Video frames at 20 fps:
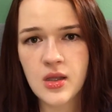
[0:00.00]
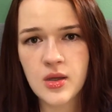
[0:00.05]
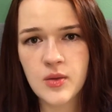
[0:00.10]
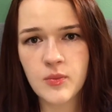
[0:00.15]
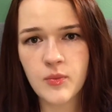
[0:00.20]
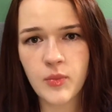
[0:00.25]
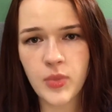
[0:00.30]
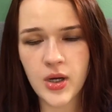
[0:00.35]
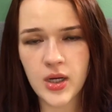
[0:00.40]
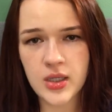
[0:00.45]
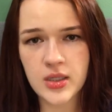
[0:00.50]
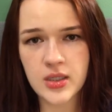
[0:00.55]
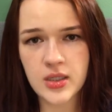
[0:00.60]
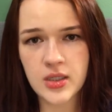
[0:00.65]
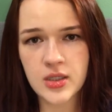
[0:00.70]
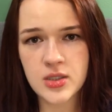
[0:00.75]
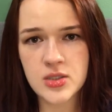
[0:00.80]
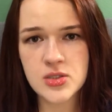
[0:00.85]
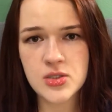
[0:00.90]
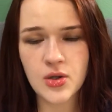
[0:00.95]
But
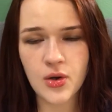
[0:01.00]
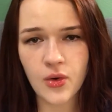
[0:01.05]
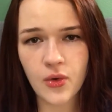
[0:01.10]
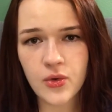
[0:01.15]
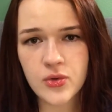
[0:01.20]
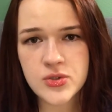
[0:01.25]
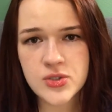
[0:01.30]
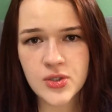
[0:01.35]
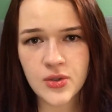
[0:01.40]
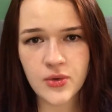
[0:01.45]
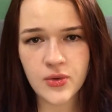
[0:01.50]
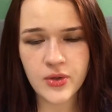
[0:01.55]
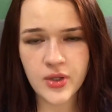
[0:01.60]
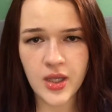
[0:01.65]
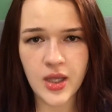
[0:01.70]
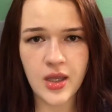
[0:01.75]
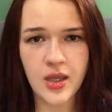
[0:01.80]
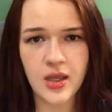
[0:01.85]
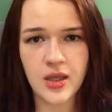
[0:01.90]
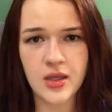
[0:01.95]
it is also
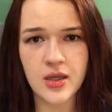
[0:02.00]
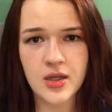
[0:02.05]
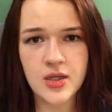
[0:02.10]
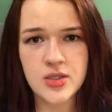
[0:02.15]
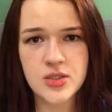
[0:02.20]
okay